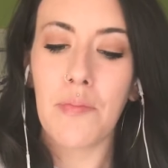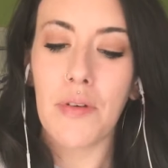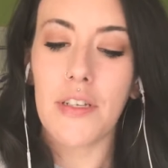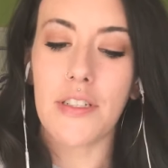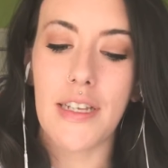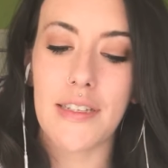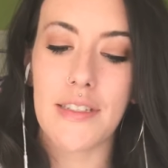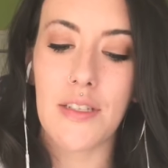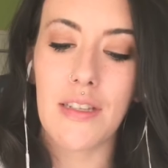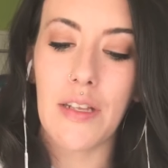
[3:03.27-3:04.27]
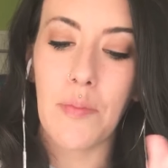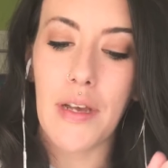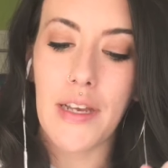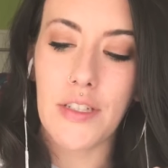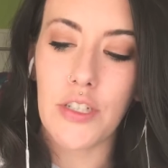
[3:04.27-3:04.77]
bush next to little
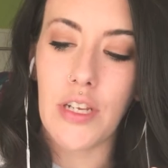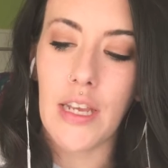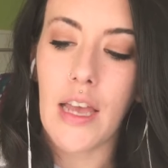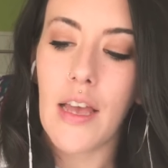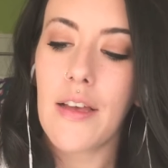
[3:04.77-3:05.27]
pine tree.